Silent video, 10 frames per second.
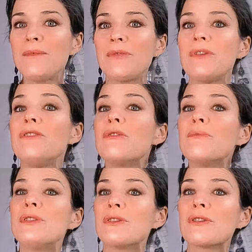when you
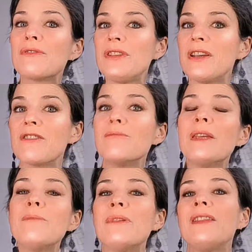observe young
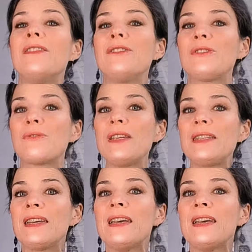people in the street,